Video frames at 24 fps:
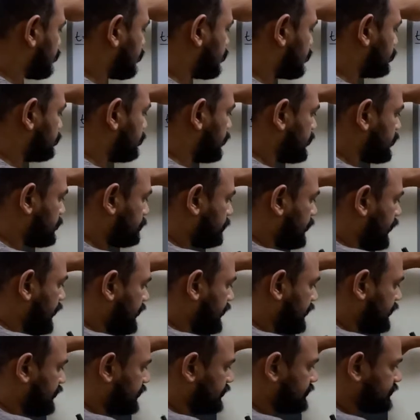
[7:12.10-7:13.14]
multiplying
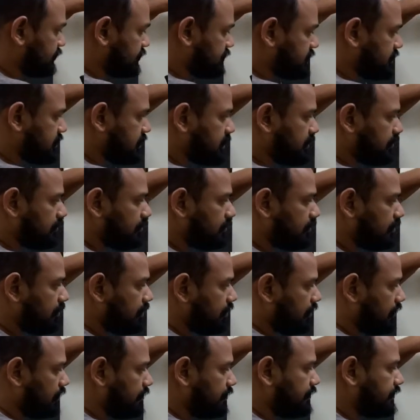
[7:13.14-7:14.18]
another T
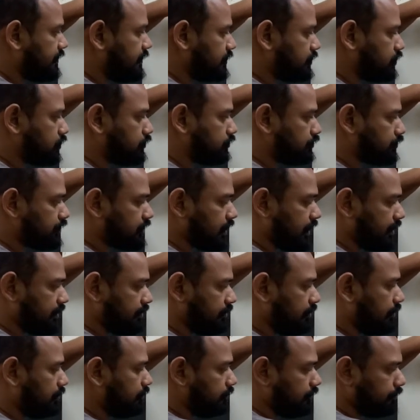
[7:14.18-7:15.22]
on these two sides,
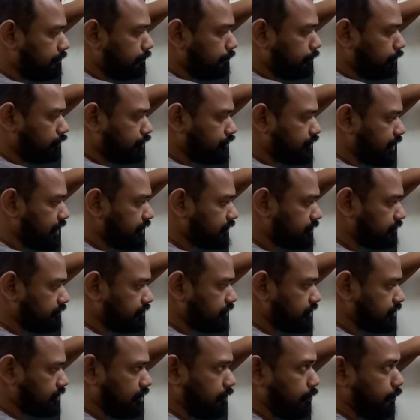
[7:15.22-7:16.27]
on both sides of
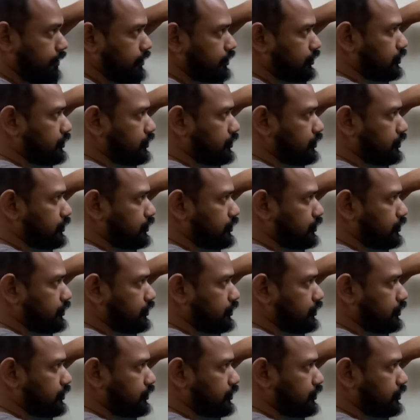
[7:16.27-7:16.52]
this equation.